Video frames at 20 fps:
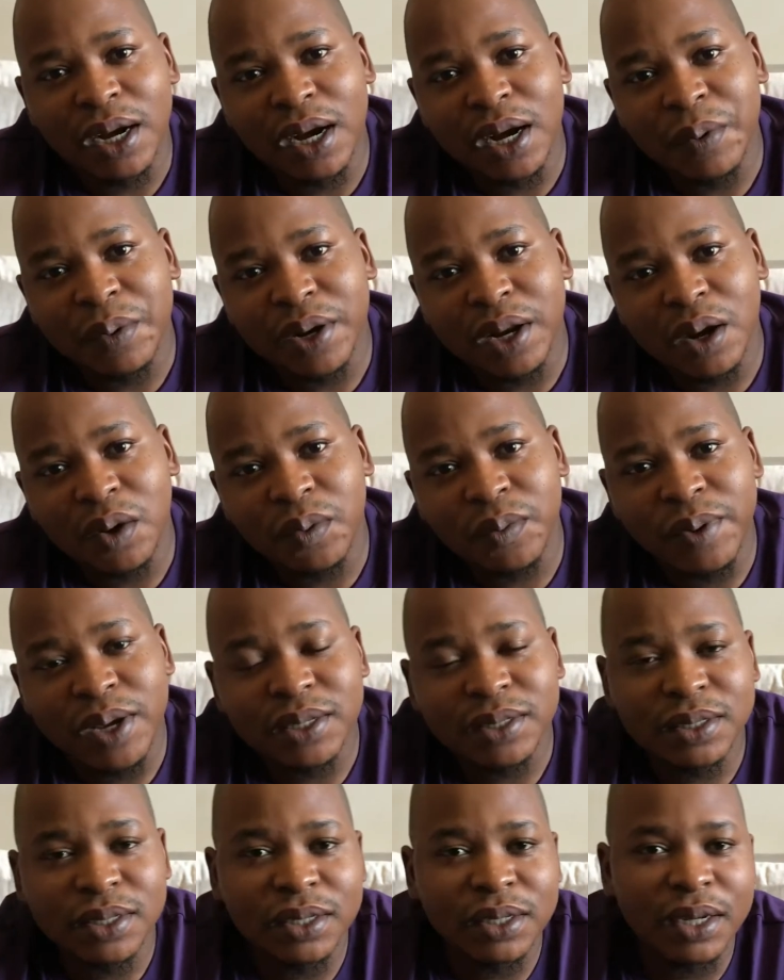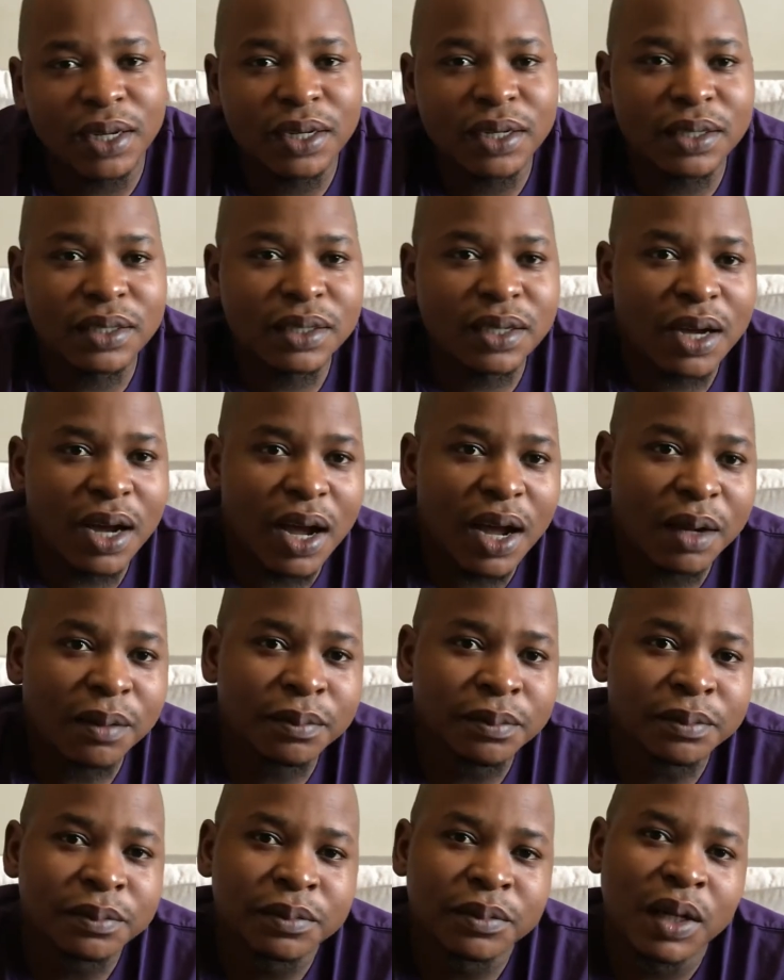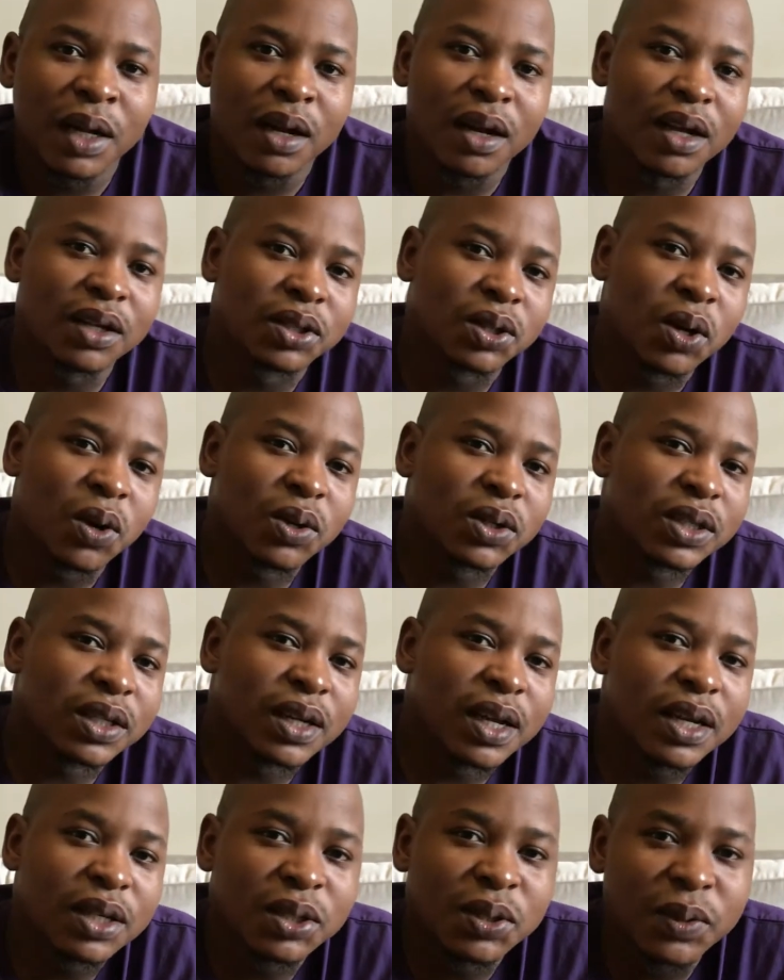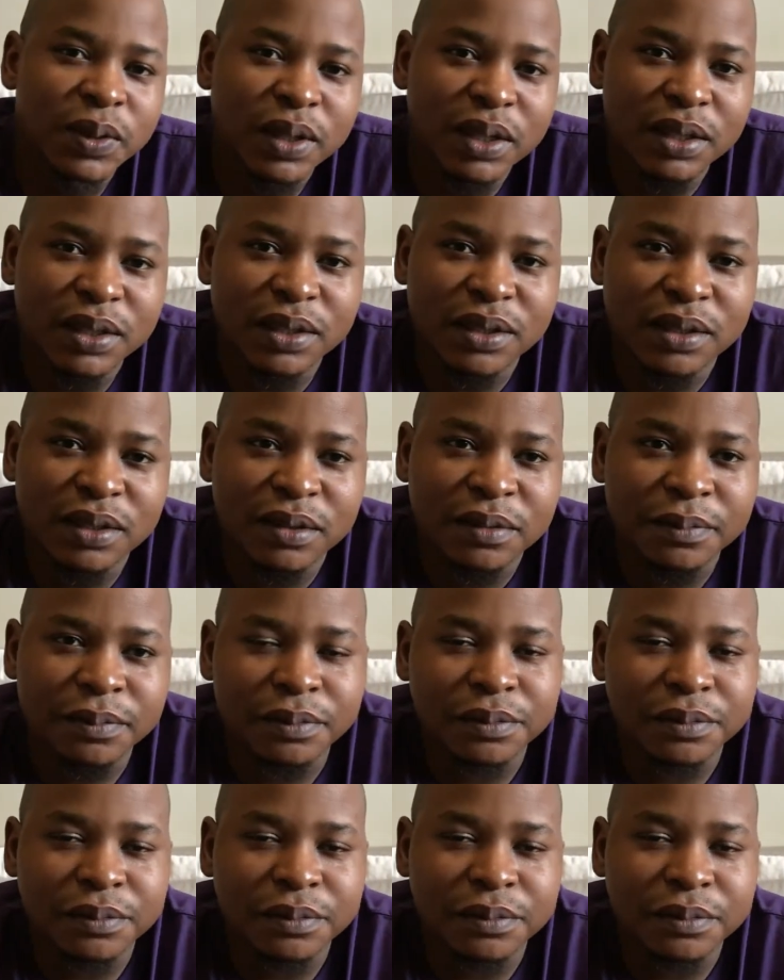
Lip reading: without wasting any time. Let's go straight to it.